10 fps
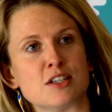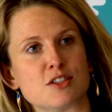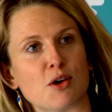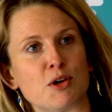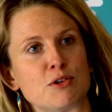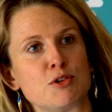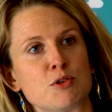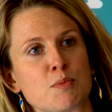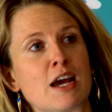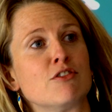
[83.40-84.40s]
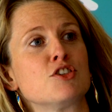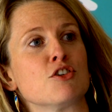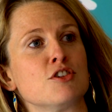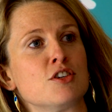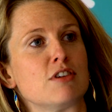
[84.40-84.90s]
with a whole load of things they're going
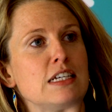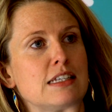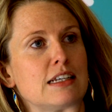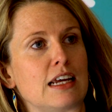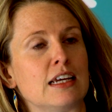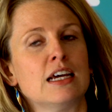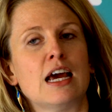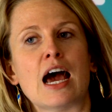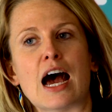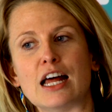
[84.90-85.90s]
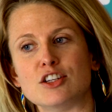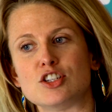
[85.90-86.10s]
to say regardless of what the audience